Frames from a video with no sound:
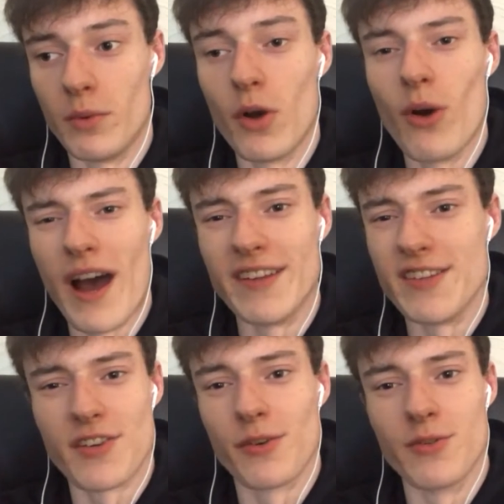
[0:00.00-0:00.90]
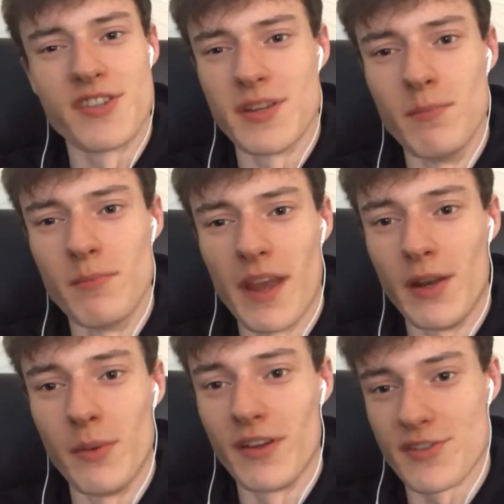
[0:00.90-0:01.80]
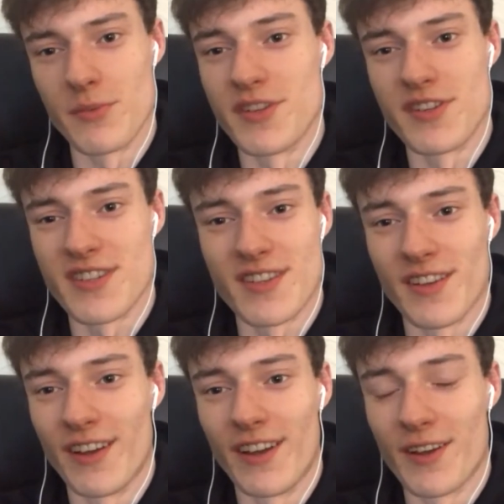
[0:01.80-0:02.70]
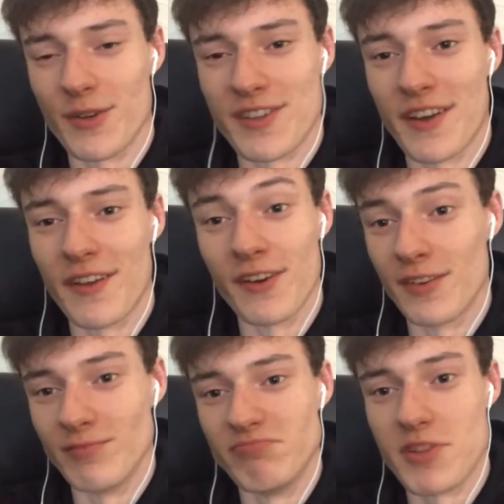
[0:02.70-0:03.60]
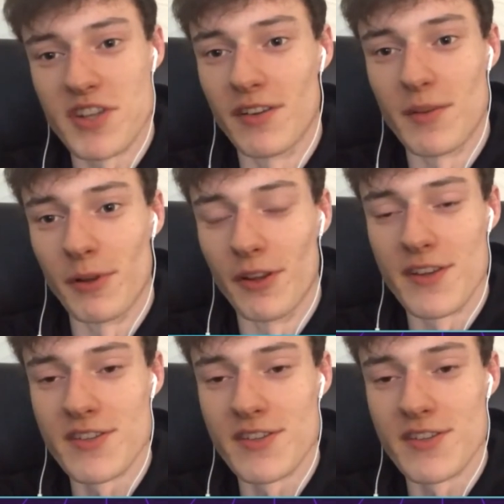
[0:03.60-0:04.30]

We all had each other on Steam anyway, so we just uh, got together and said to play this.